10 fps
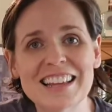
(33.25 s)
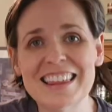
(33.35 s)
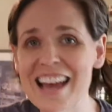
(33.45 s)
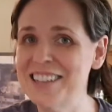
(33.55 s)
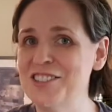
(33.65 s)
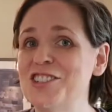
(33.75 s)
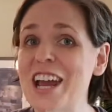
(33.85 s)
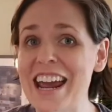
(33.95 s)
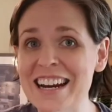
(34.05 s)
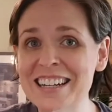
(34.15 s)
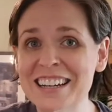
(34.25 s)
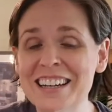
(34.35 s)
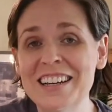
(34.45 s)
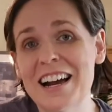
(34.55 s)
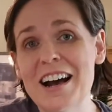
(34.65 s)
Thanks, Jade.
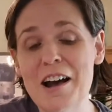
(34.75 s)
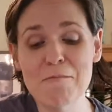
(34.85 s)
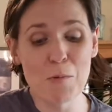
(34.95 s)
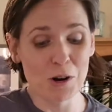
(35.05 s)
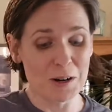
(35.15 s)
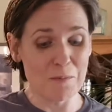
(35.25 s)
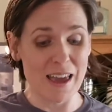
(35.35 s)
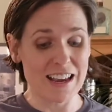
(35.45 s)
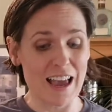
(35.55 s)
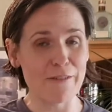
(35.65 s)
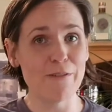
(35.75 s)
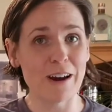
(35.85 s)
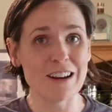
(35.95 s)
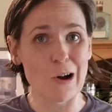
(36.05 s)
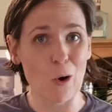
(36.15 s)
We're gonna make a
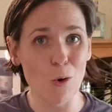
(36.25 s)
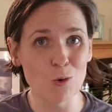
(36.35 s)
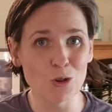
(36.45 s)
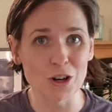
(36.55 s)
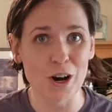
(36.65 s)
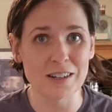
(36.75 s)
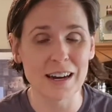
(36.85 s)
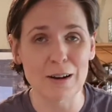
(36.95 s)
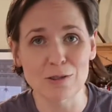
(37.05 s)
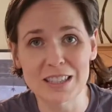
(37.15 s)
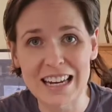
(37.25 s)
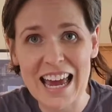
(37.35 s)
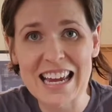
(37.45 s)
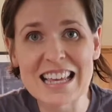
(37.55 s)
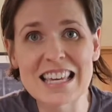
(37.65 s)
very old cocktail today.